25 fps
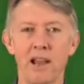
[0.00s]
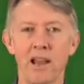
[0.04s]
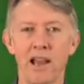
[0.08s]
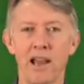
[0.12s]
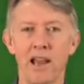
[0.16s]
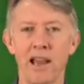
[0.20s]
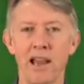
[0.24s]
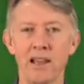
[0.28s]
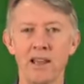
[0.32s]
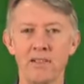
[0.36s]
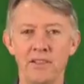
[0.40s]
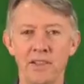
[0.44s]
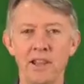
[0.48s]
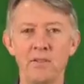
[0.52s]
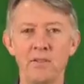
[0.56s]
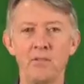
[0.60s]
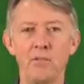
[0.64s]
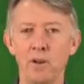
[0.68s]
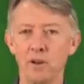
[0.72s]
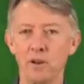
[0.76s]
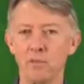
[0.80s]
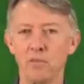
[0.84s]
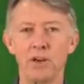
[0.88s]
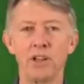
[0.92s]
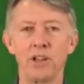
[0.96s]
And then
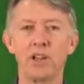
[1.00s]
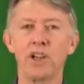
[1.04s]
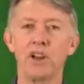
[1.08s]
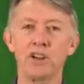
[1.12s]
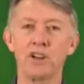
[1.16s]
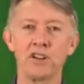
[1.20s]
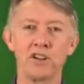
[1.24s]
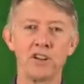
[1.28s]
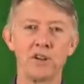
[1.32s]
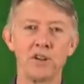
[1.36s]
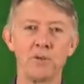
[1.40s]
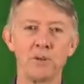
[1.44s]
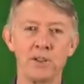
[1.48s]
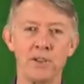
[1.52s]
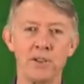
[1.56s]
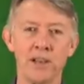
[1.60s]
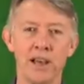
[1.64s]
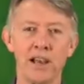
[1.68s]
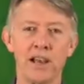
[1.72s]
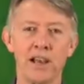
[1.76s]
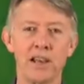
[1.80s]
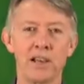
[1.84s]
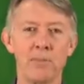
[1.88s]
what are you going to do with that?